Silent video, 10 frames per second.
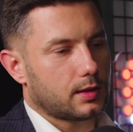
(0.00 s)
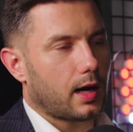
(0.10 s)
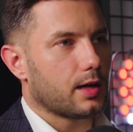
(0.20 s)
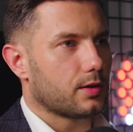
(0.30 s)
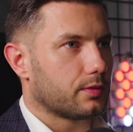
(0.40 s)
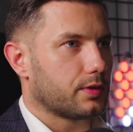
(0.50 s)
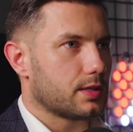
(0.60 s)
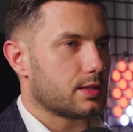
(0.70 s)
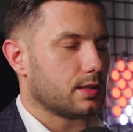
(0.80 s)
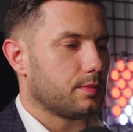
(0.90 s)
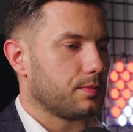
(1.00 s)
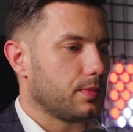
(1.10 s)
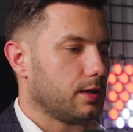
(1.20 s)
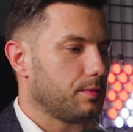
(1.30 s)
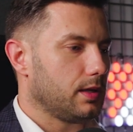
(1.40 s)
Kind of, yes.
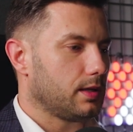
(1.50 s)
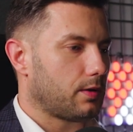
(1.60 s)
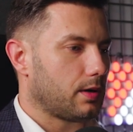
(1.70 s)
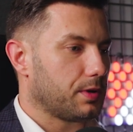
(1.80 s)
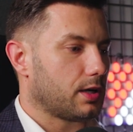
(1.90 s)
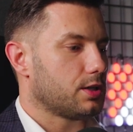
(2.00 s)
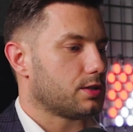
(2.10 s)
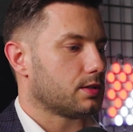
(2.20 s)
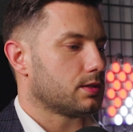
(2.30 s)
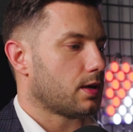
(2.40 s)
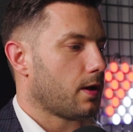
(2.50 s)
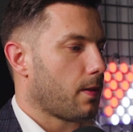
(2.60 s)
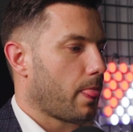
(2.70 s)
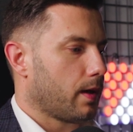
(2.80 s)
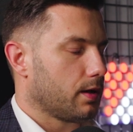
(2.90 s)
In military applications,
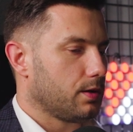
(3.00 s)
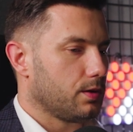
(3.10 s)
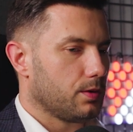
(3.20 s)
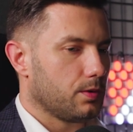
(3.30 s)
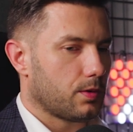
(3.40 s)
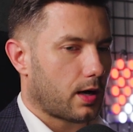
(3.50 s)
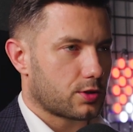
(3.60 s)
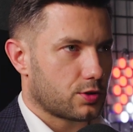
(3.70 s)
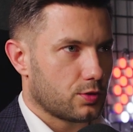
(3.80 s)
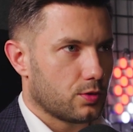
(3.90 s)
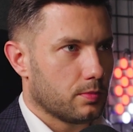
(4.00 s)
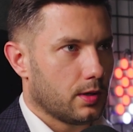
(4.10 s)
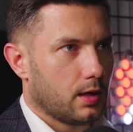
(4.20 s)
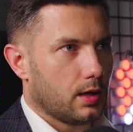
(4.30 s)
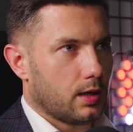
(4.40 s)
you assume
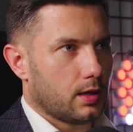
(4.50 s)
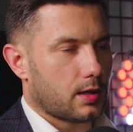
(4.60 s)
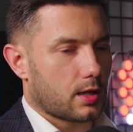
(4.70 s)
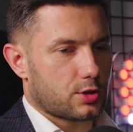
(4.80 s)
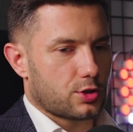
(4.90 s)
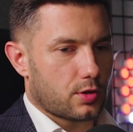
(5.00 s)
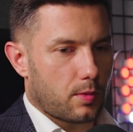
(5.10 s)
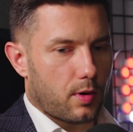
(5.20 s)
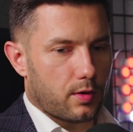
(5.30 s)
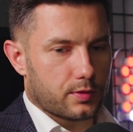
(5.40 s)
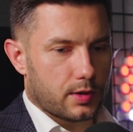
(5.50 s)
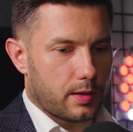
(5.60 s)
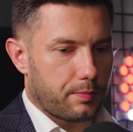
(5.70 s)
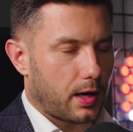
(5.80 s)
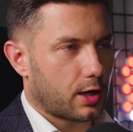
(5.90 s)
that some of
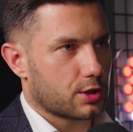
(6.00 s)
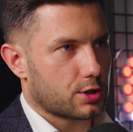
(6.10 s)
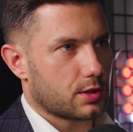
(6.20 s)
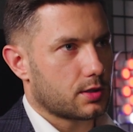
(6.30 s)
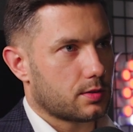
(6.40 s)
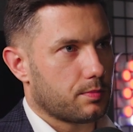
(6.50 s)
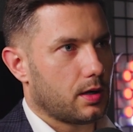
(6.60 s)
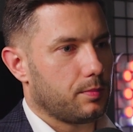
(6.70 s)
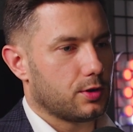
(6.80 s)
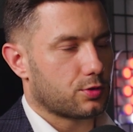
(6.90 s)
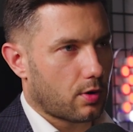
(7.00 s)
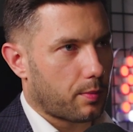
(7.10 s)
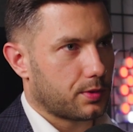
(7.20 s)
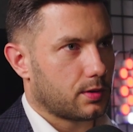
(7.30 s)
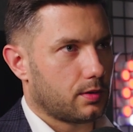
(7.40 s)
the packages may be
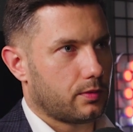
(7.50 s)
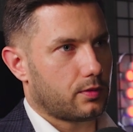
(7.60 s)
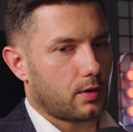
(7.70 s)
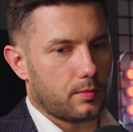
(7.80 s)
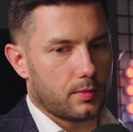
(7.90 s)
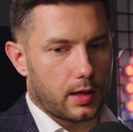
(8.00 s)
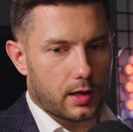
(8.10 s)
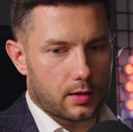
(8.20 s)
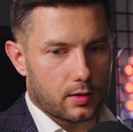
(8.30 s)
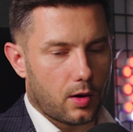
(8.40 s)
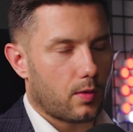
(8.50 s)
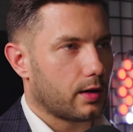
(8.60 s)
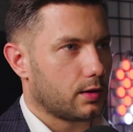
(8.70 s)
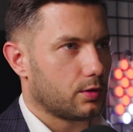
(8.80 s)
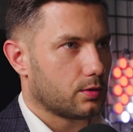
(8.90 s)
dropped from like low
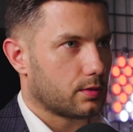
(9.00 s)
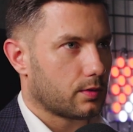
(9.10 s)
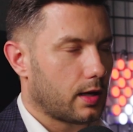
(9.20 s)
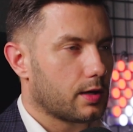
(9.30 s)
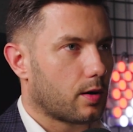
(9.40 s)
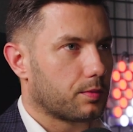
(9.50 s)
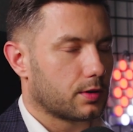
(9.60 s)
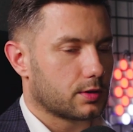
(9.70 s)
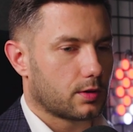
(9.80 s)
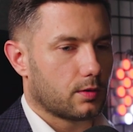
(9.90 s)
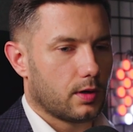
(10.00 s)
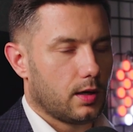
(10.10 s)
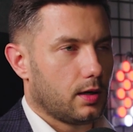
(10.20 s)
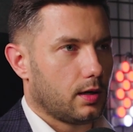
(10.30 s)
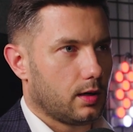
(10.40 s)
altitude helicopters. So
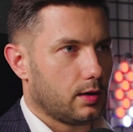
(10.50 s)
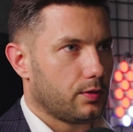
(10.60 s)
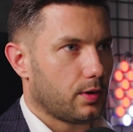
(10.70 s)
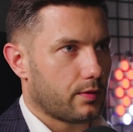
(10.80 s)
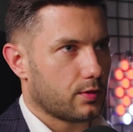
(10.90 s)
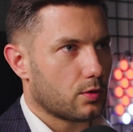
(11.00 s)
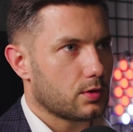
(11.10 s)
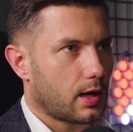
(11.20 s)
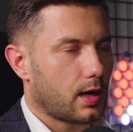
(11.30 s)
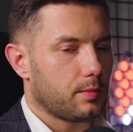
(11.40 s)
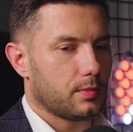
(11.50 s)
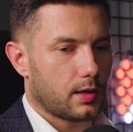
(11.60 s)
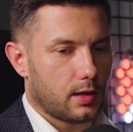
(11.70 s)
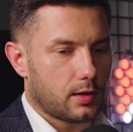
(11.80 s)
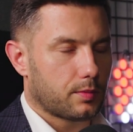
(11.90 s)
if you have no time, the
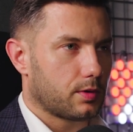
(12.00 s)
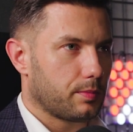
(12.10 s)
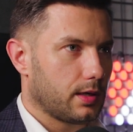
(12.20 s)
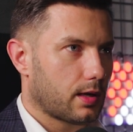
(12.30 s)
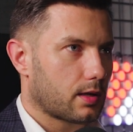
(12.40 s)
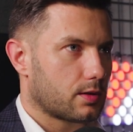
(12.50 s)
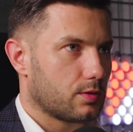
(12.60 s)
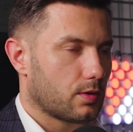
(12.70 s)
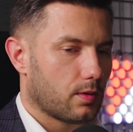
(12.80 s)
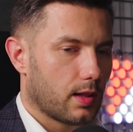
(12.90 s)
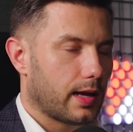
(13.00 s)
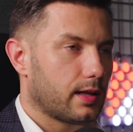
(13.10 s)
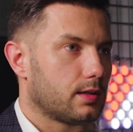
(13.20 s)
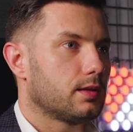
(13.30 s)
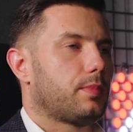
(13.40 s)
helicopter may not,
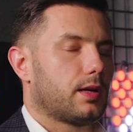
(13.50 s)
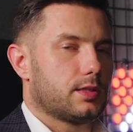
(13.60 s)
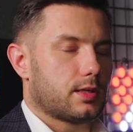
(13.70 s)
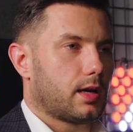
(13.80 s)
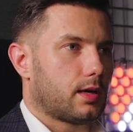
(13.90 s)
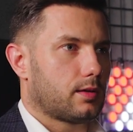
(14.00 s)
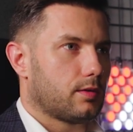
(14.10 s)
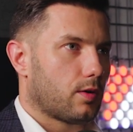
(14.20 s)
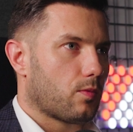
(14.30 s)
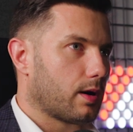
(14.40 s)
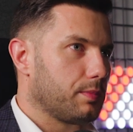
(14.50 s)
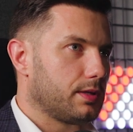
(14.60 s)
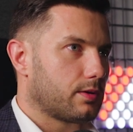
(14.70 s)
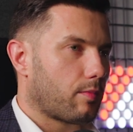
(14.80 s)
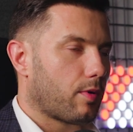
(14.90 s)
land, but it's like 1
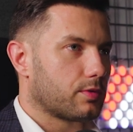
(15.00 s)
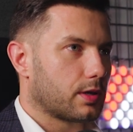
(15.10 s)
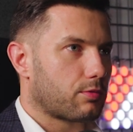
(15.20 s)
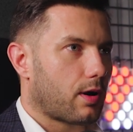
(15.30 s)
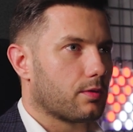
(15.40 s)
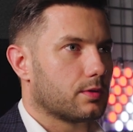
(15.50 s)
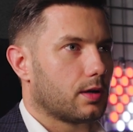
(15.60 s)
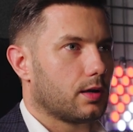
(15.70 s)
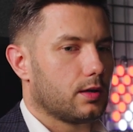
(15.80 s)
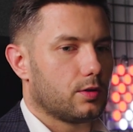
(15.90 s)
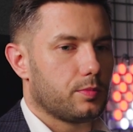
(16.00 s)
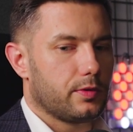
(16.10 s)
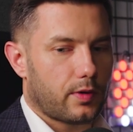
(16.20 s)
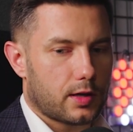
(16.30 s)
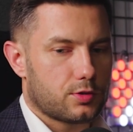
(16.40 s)
meter above the ground. And to be
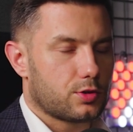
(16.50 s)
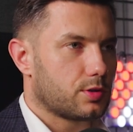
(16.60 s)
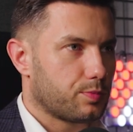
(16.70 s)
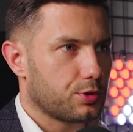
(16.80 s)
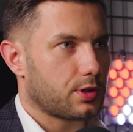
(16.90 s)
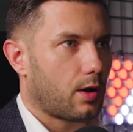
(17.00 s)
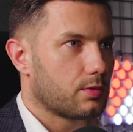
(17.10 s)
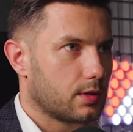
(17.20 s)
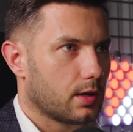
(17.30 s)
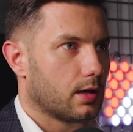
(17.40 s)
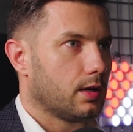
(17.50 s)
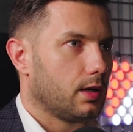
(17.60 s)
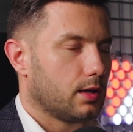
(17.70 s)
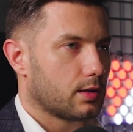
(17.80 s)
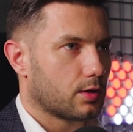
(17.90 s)
fast, you just push out the
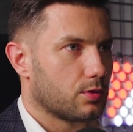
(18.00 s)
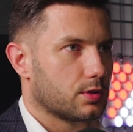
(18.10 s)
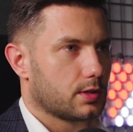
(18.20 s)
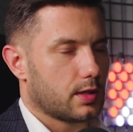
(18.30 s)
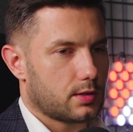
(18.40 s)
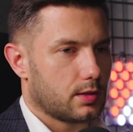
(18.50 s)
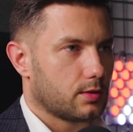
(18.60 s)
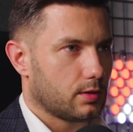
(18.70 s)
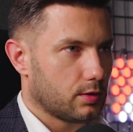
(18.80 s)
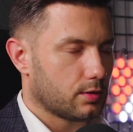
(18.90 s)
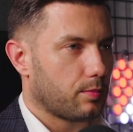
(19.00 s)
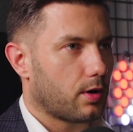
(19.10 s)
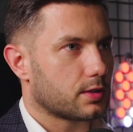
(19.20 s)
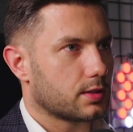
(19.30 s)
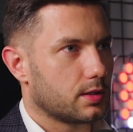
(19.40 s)
goods, yes, into the
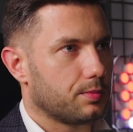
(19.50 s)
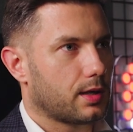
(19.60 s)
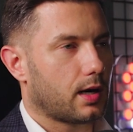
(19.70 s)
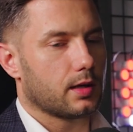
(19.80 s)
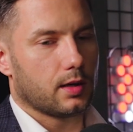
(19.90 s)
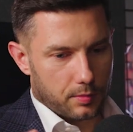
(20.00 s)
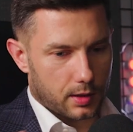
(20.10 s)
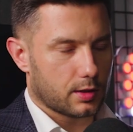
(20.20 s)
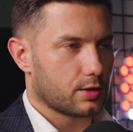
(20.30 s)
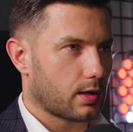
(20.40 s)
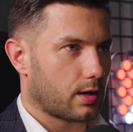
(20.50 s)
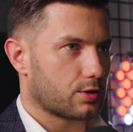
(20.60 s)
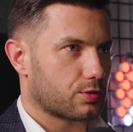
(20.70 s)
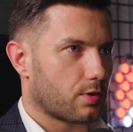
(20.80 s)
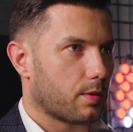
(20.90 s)
boxes typically, but they are
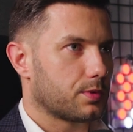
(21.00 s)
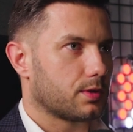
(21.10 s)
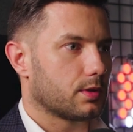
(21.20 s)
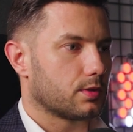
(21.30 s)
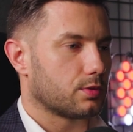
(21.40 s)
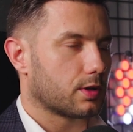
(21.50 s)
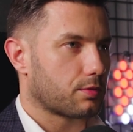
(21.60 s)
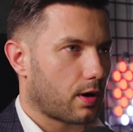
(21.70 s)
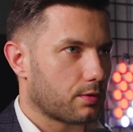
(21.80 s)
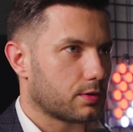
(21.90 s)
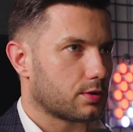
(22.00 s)
dropped to the ground.